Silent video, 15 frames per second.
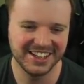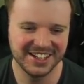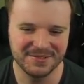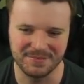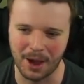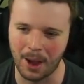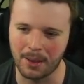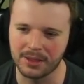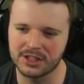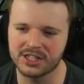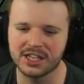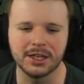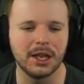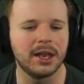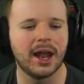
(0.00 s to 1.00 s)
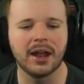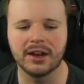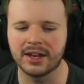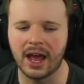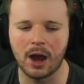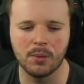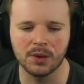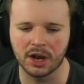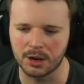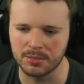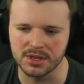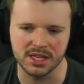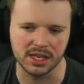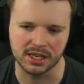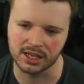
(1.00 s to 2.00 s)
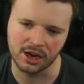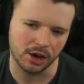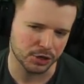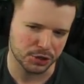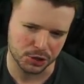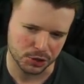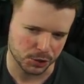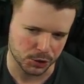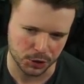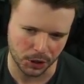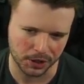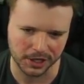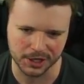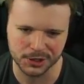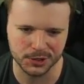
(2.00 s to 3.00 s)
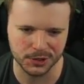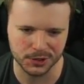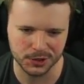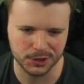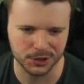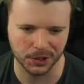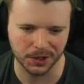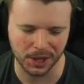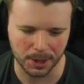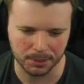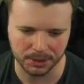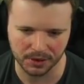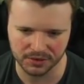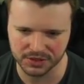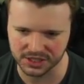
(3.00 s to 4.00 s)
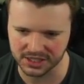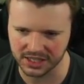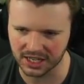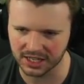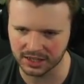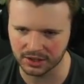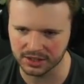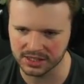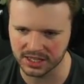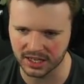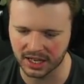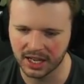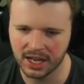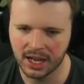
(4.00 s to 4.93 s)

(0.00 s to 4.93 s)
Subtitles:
Mate, see, now we're going to be thinking, oh, I should have just shot there. Should have just shot there. But obviously you get the idea.